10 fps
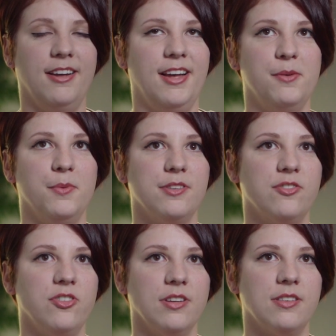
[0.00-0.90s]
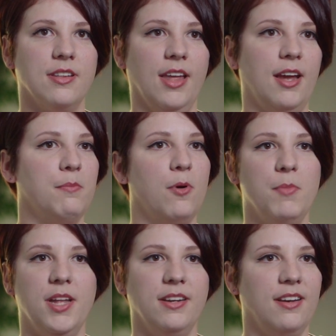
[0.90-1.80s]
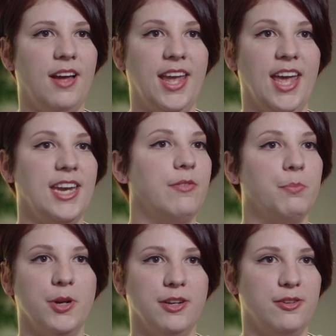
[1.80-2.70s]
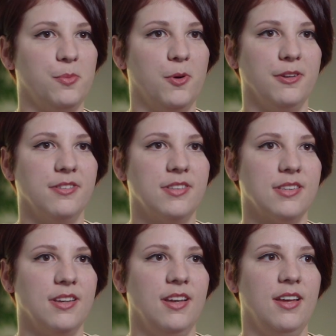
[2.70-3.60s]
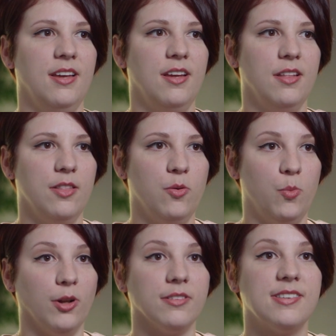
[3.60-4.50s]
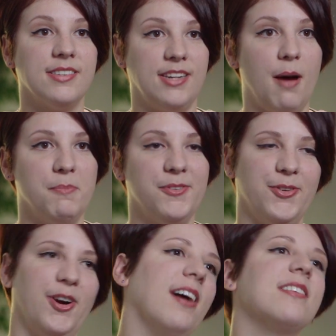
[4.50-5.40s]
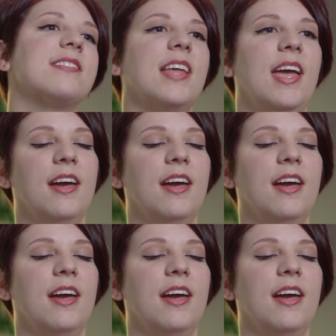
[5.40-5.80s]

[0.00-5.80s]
It was just like a moment I can't even put into words. The world stopped for us.